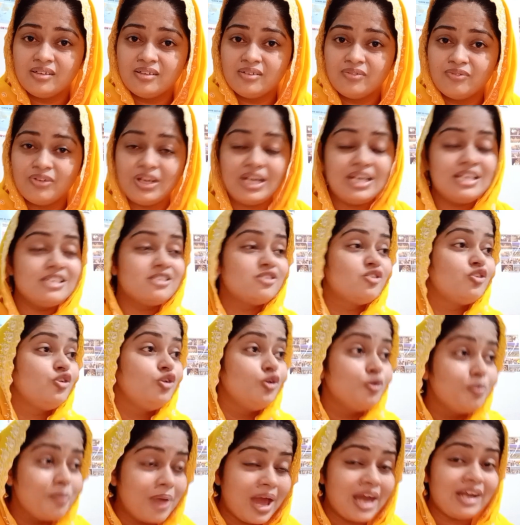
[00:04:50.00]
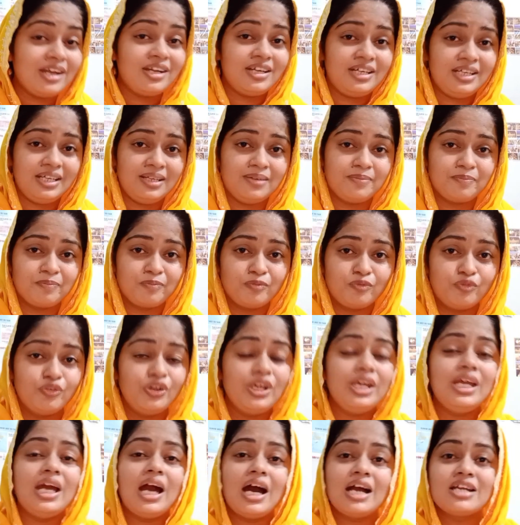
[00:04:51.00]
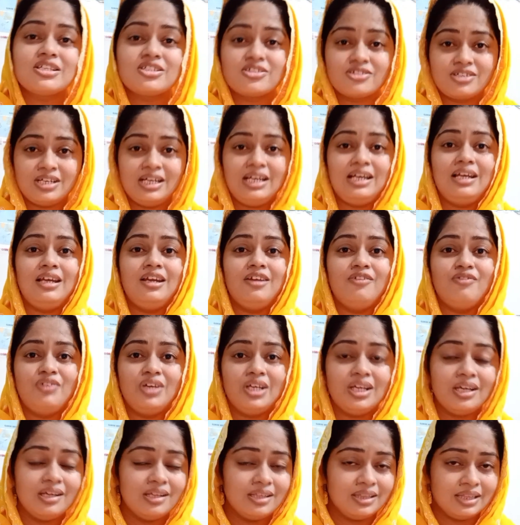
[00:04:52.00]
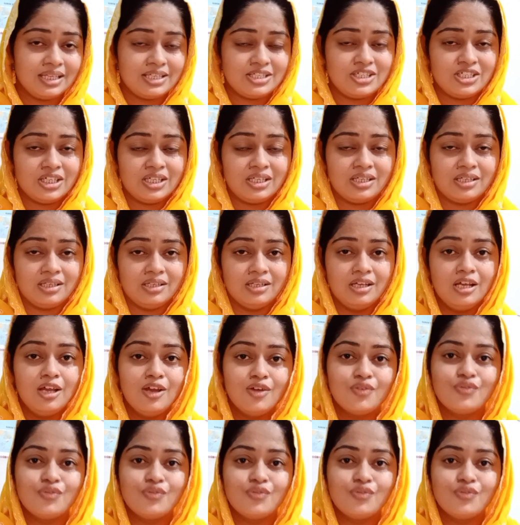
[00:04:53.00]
Where is humanity? We are still living in the jungle.